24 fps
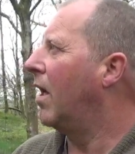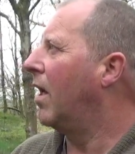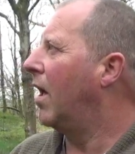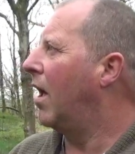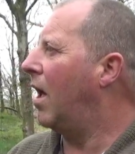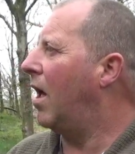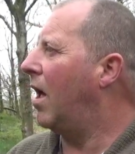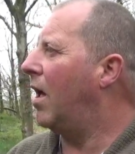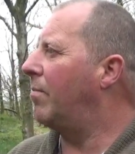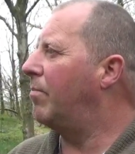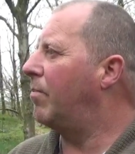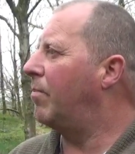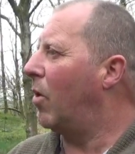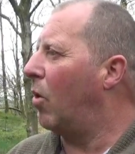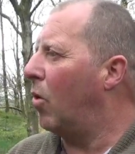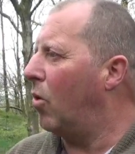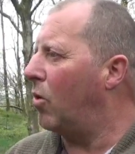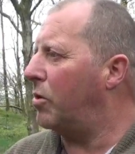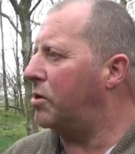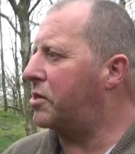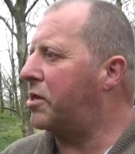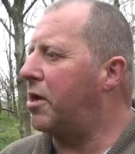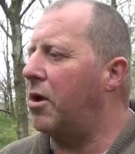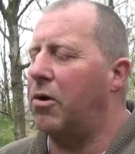Um,
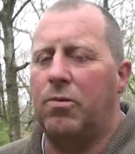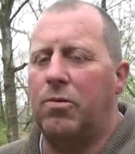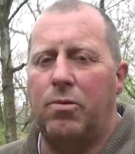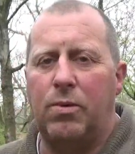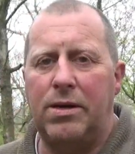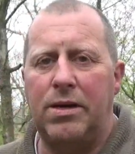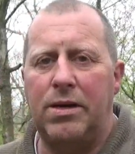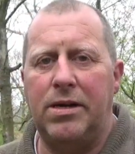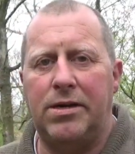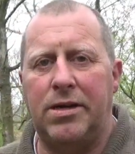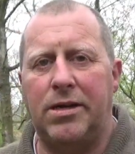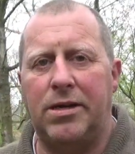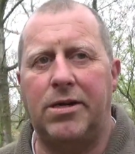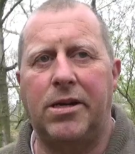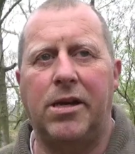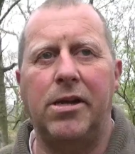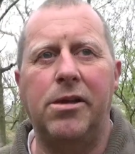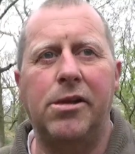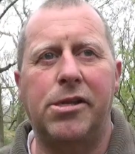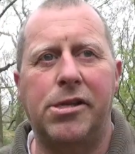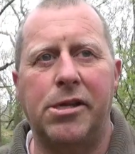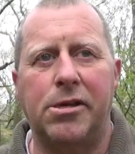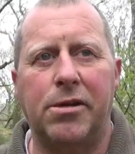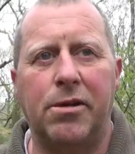also, we need to
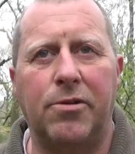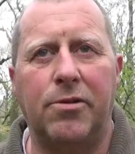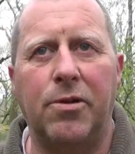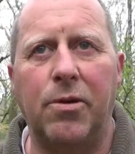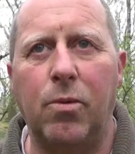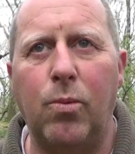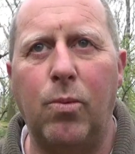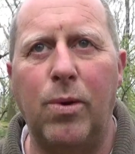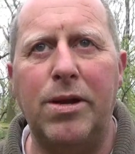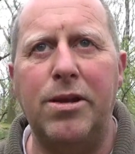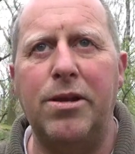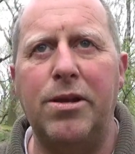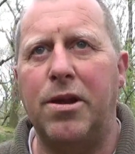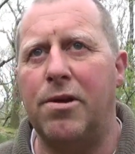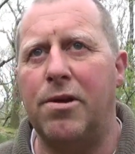consider the wind